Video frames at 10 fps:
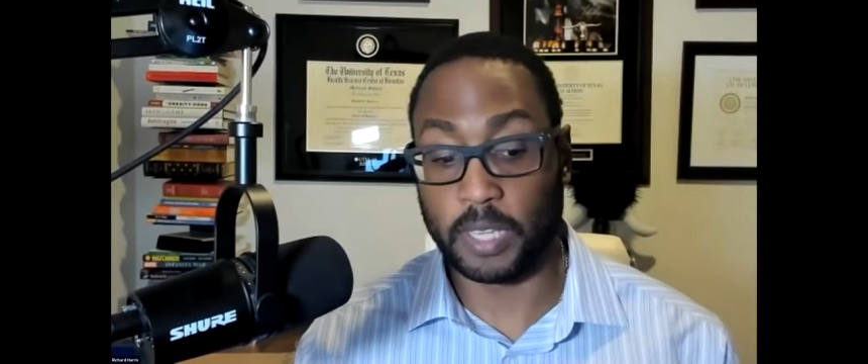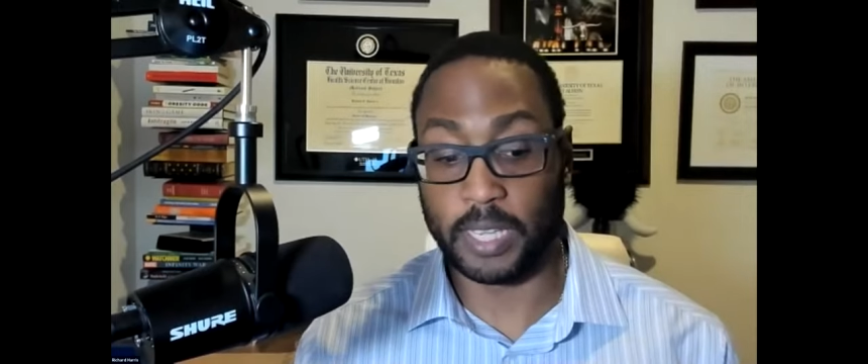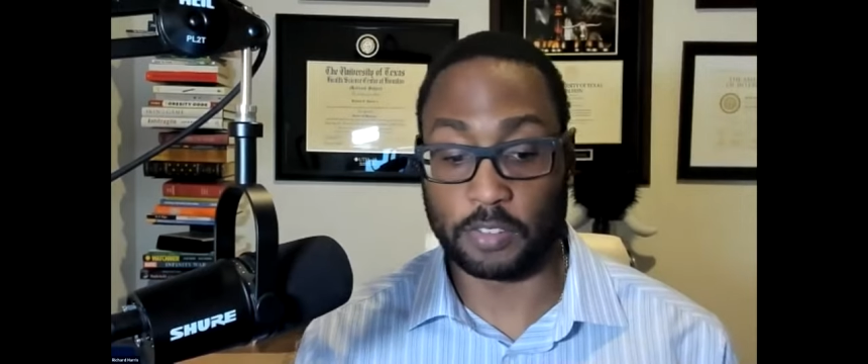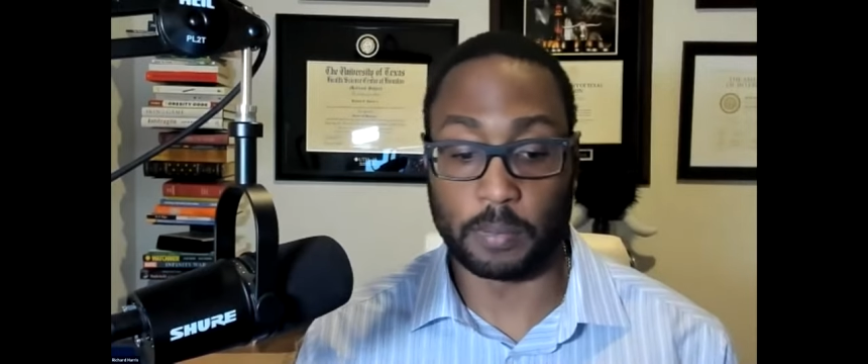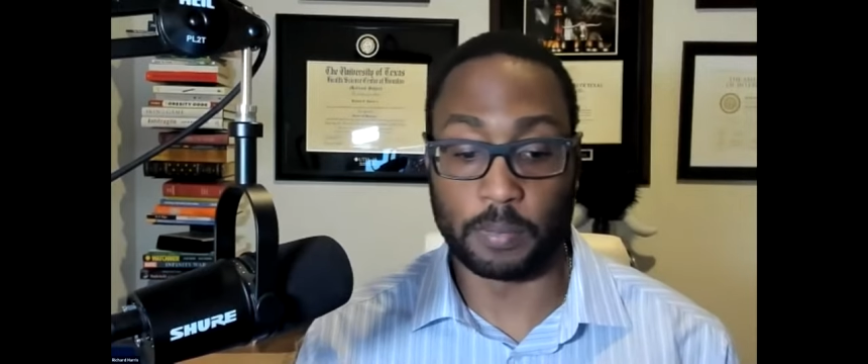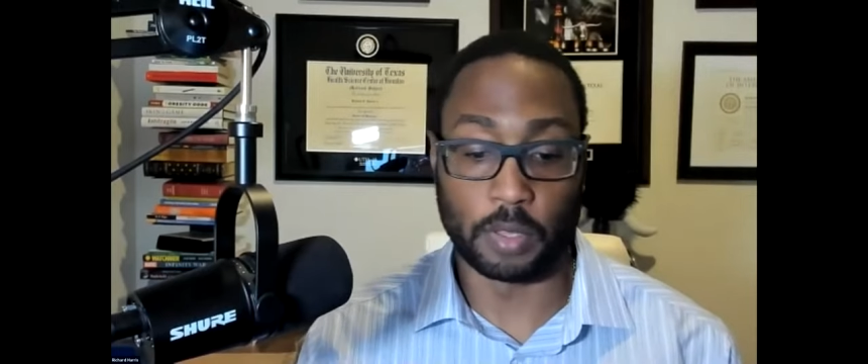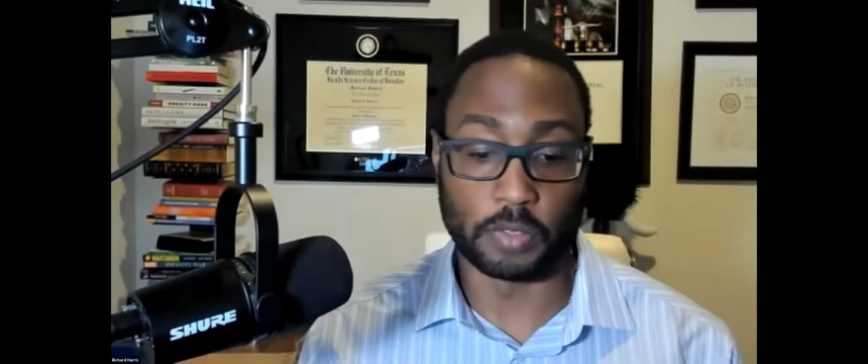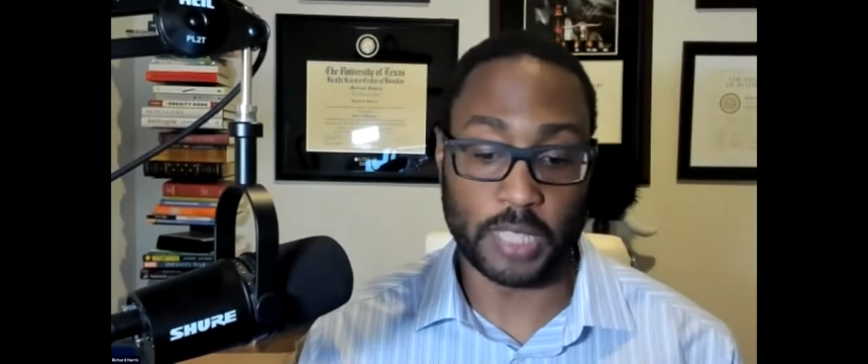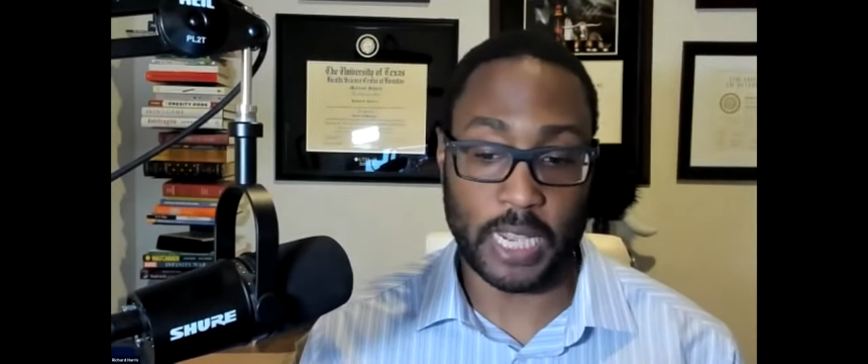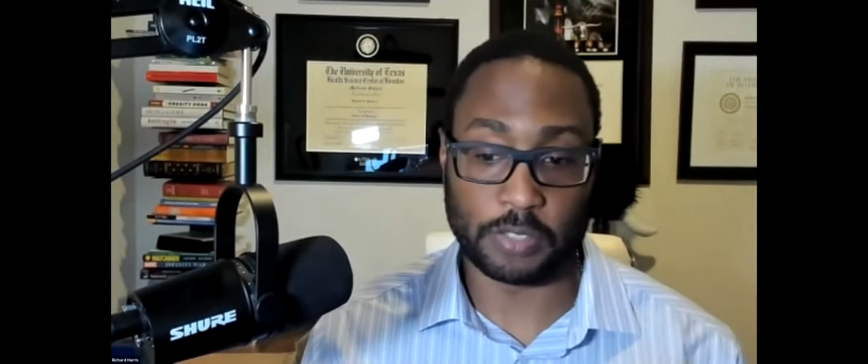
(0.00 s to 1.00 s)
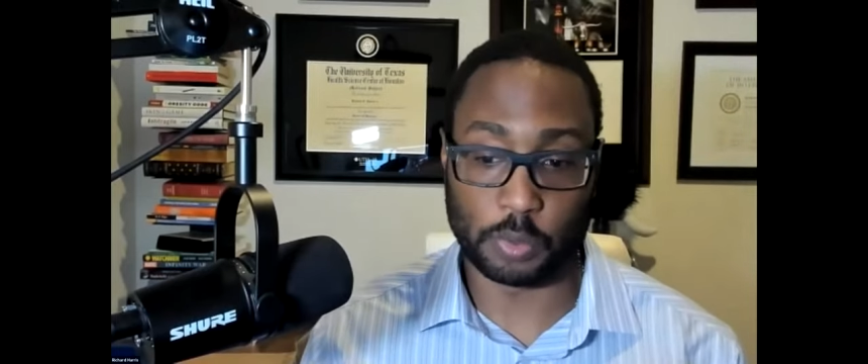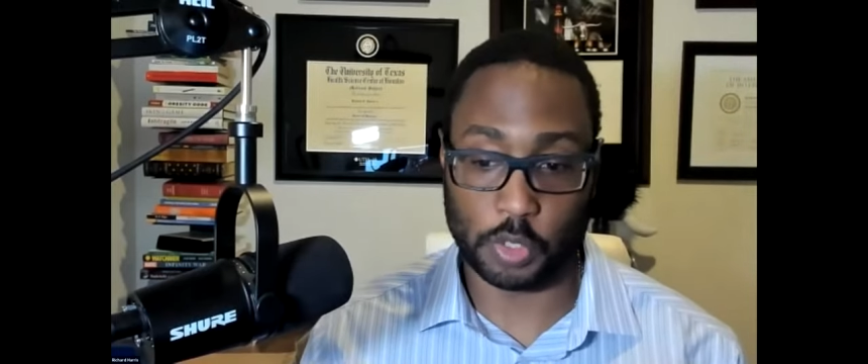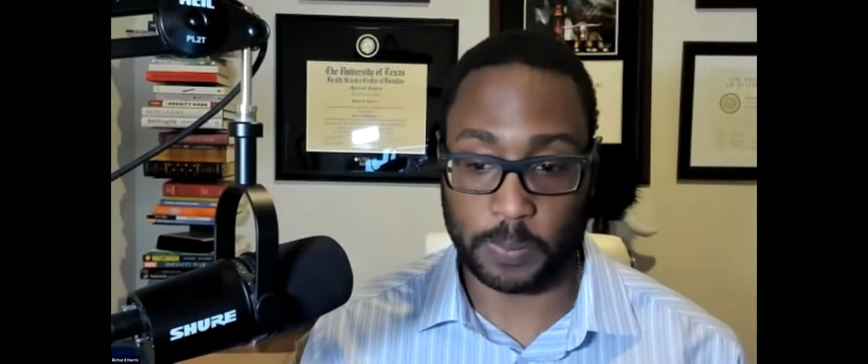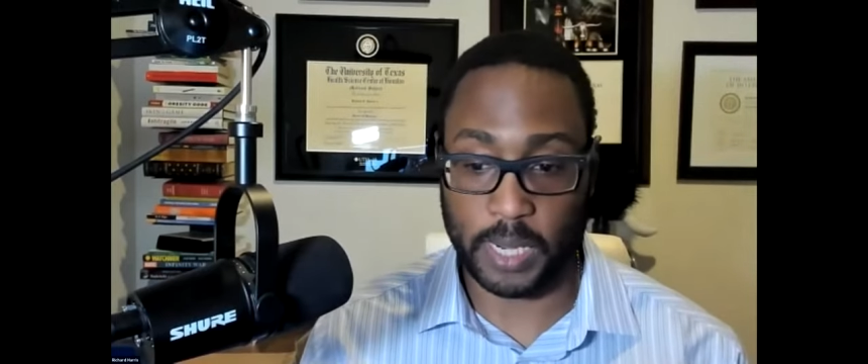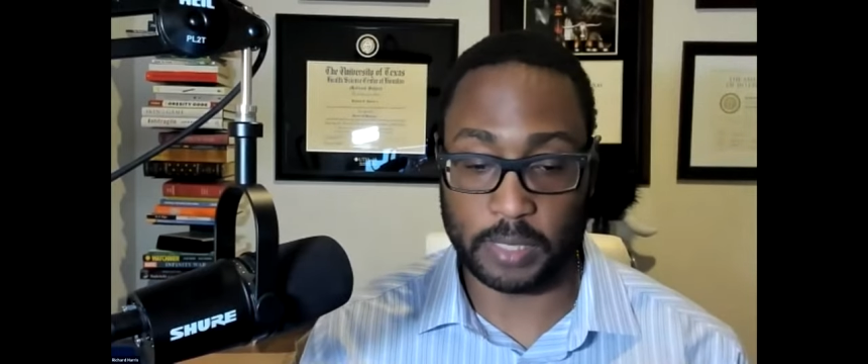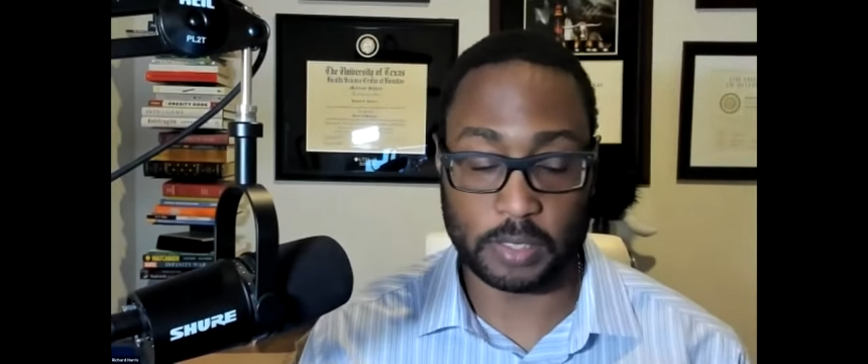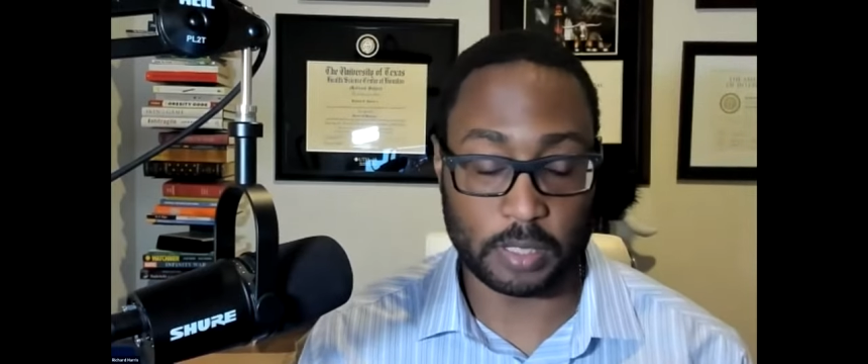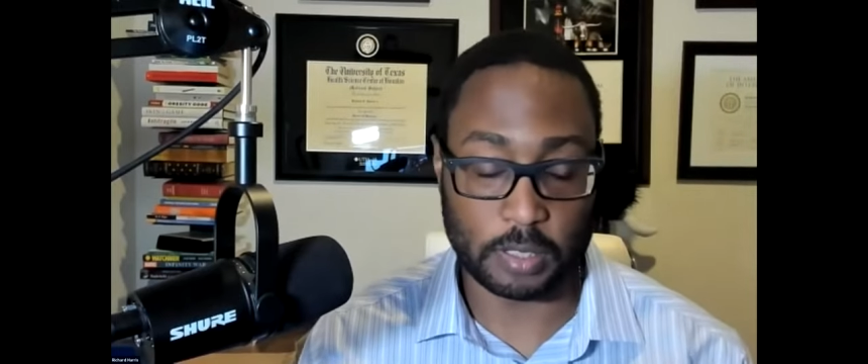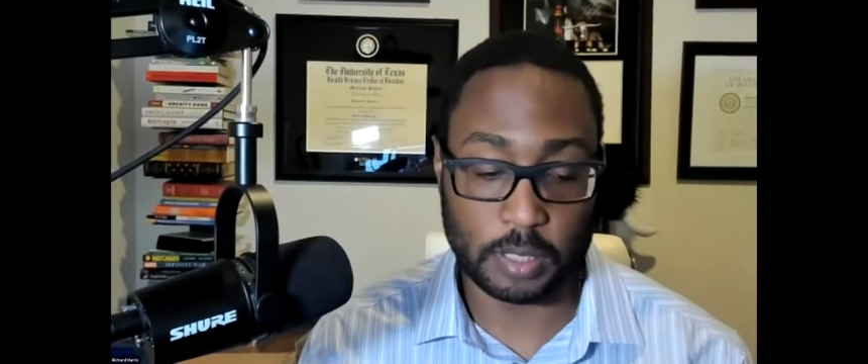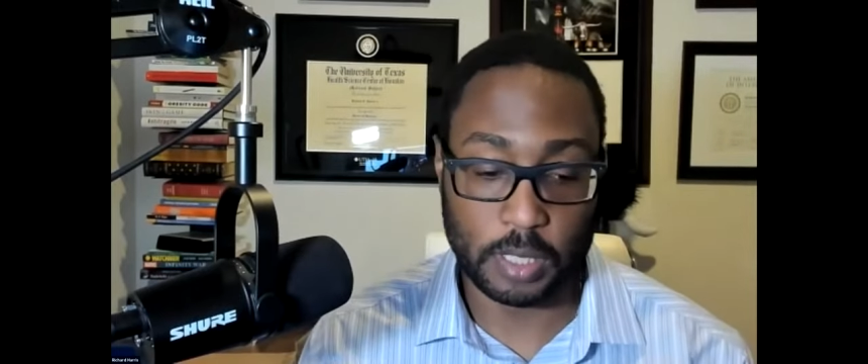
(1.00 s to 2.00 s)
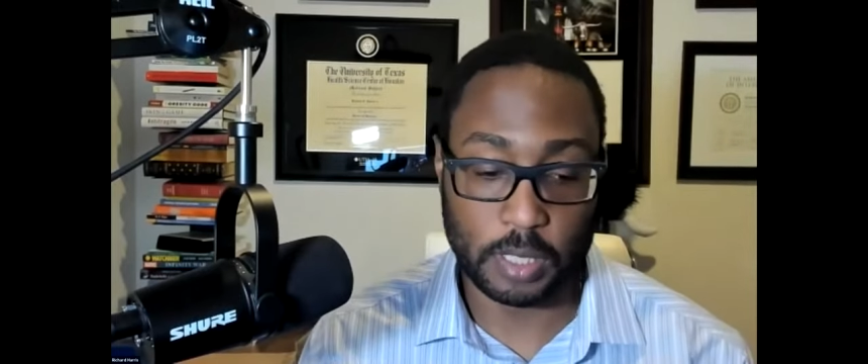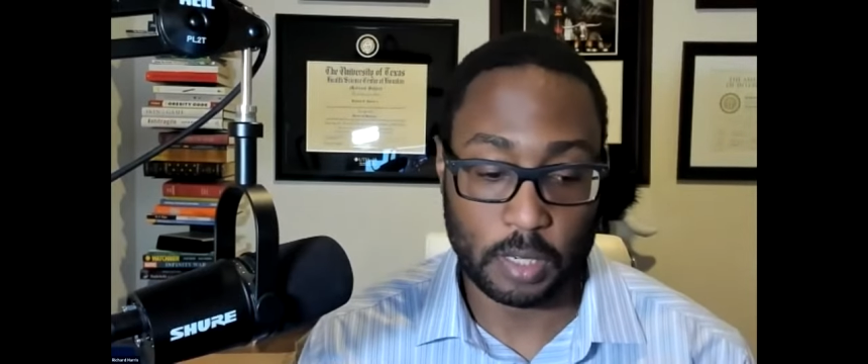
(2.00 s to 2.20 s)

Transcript: get some of those natural responses